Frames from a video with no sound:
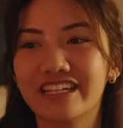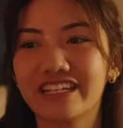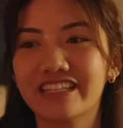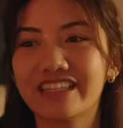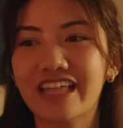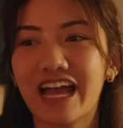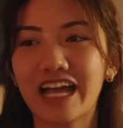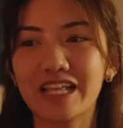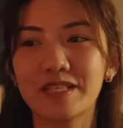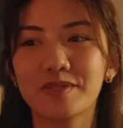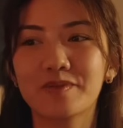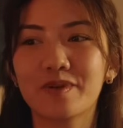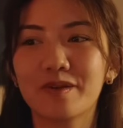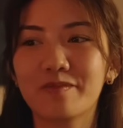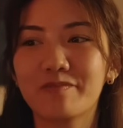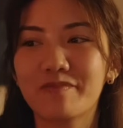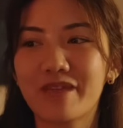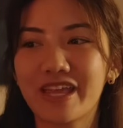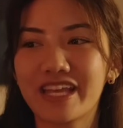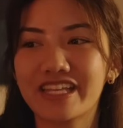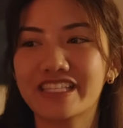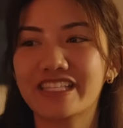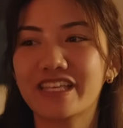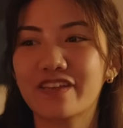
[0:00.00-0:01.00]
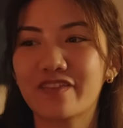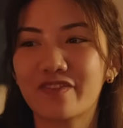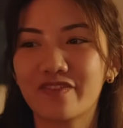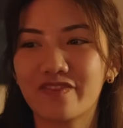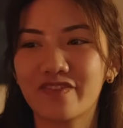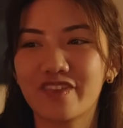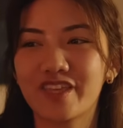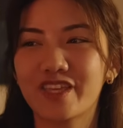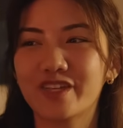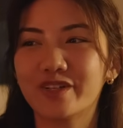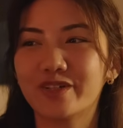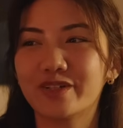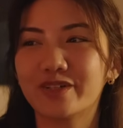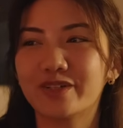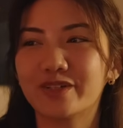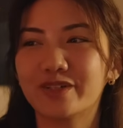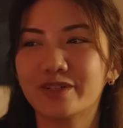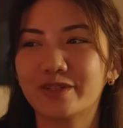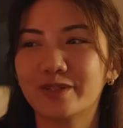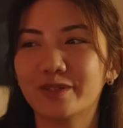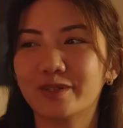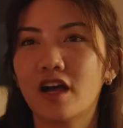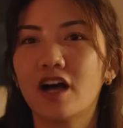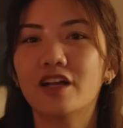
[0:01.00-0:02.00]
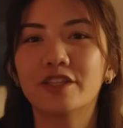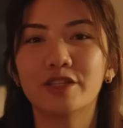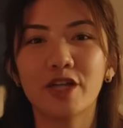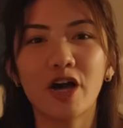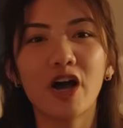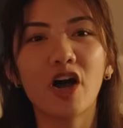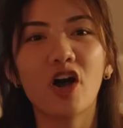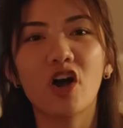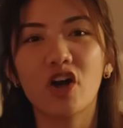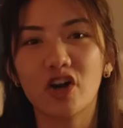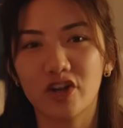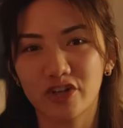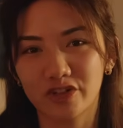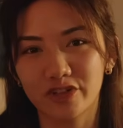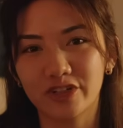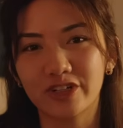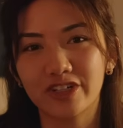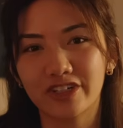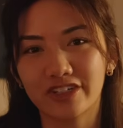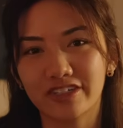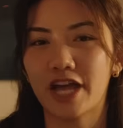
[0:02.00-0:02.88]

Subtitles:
that's what makes it feel a lot harder.